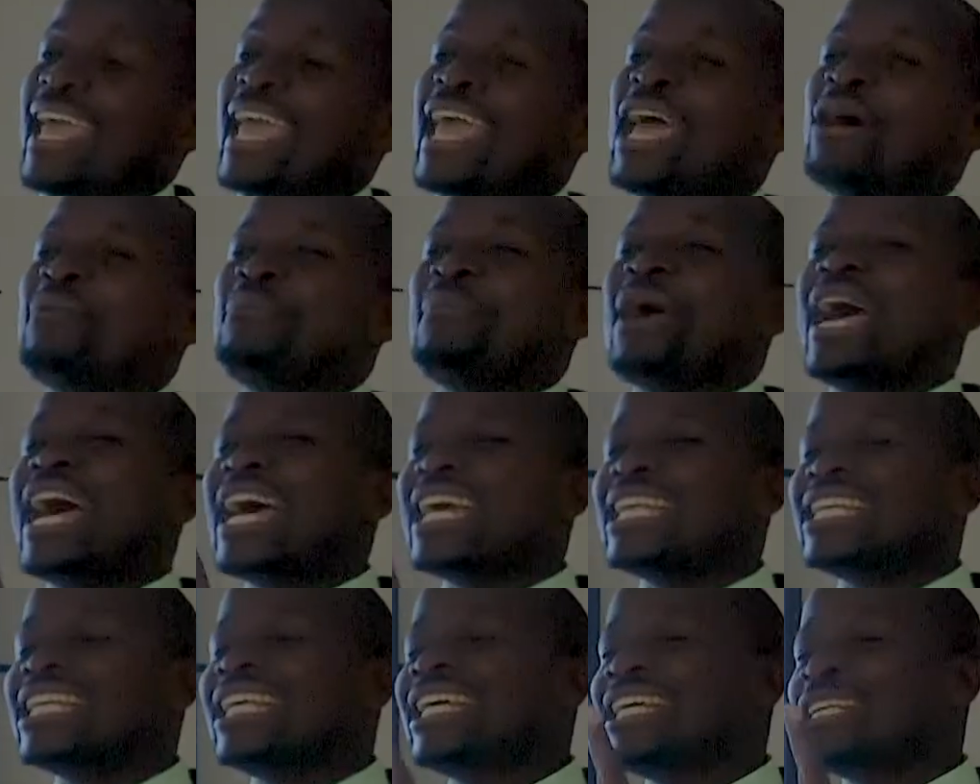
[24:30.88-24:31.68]
a
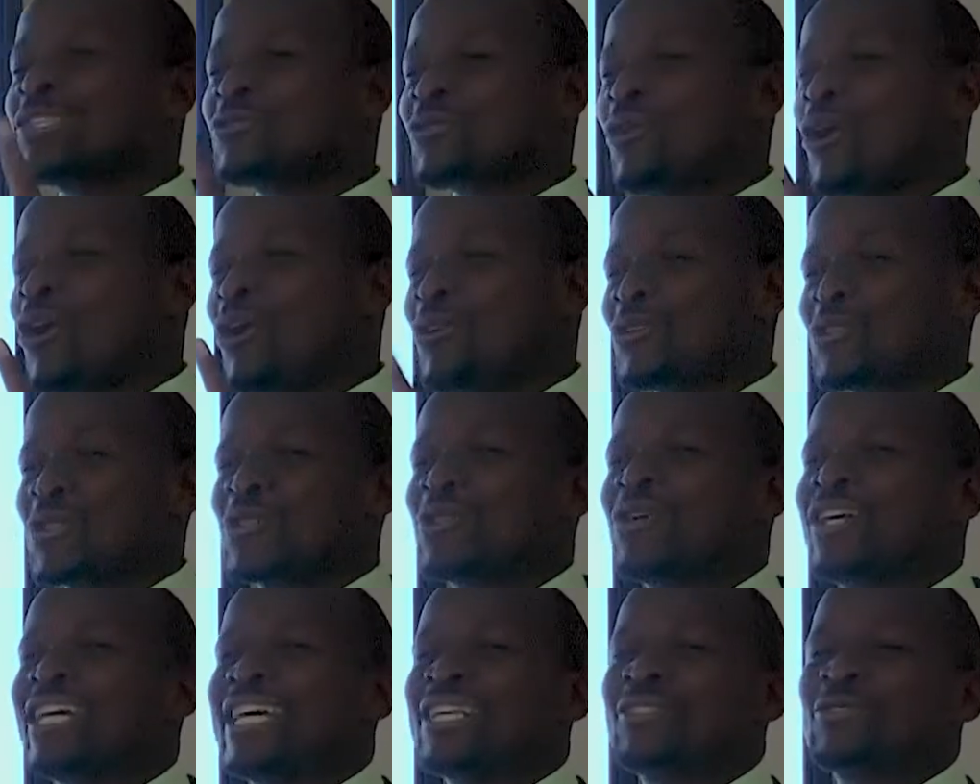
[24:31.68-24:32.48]
man is
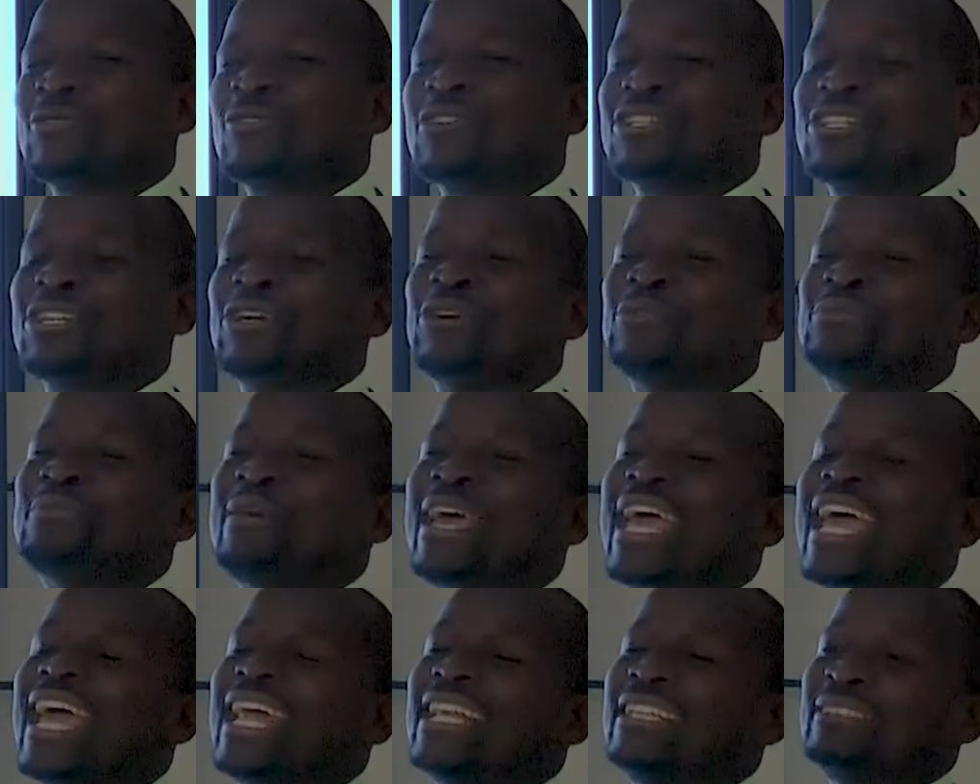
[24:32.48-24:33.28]
also a social
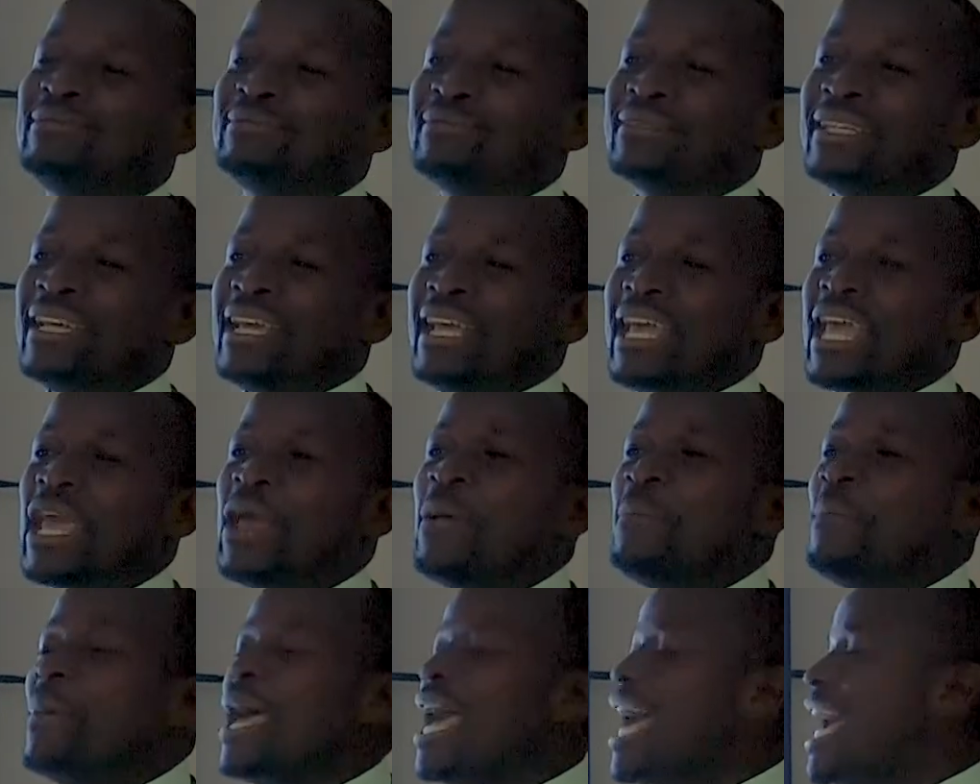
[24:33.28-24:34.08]
man.
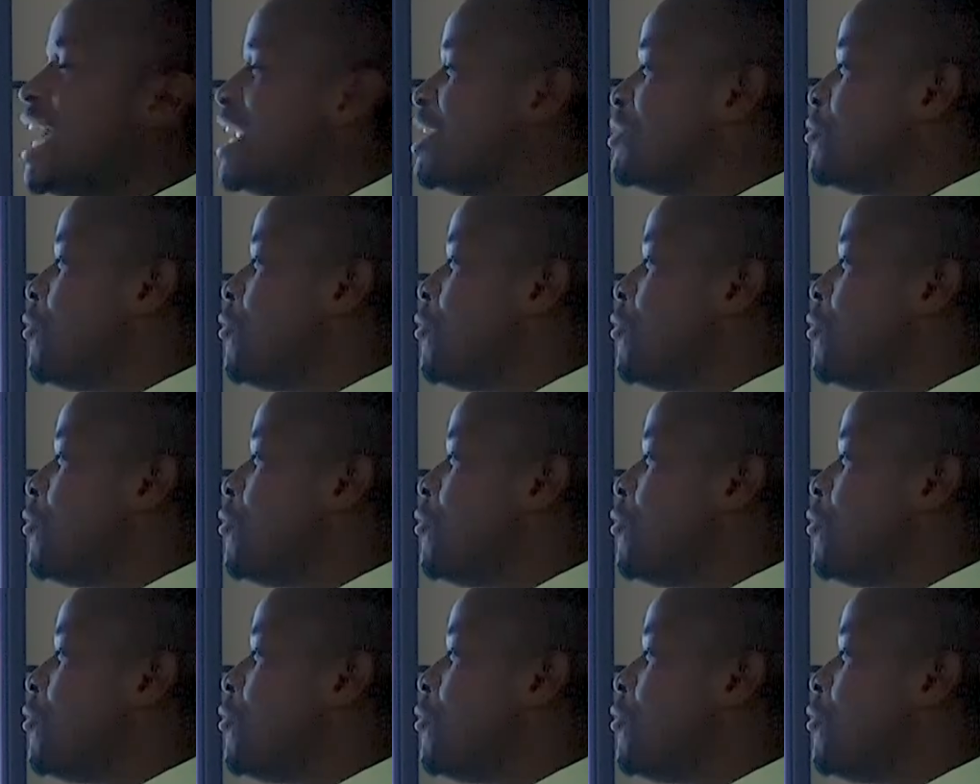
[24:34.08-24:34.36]
A man